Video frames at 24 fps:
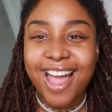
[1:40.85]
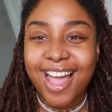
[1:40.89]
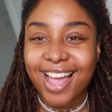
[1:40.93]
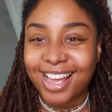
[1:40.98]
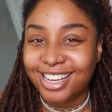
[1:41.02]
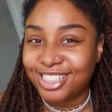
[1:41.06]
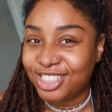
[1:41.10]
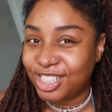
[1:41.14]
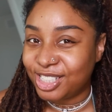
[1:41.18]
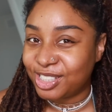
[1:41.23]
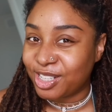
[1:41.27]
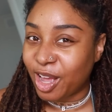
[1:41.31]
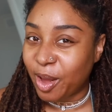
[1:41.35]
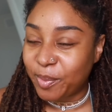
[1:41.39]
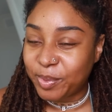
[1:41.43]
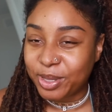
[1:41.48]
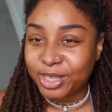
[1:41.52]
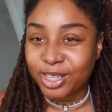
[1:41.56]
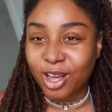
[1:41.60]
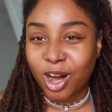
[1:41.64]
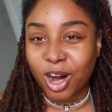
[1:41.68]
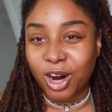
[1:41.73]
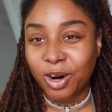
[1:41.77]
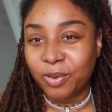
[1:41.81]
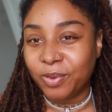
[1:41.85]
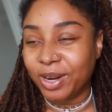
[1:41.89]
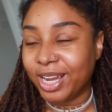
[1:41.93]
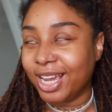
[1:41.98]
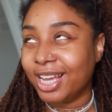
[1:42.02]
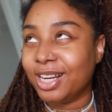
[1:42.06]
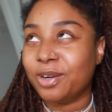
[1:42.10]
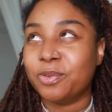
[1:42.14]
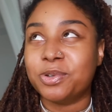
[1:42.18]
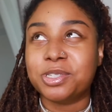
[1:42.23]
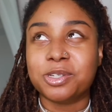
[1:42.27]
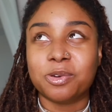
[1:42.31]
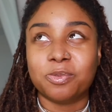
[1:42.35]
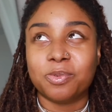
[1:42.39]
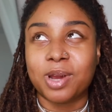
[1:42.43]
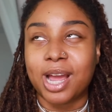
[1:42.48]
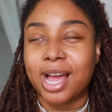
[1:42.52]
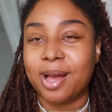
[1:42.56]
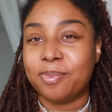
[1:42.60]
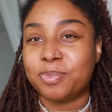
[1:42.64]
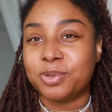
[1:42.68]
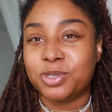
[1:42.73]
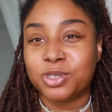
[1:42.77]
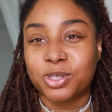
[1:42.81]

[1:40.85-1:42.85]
And she saw me in the hallway and it was a wrap.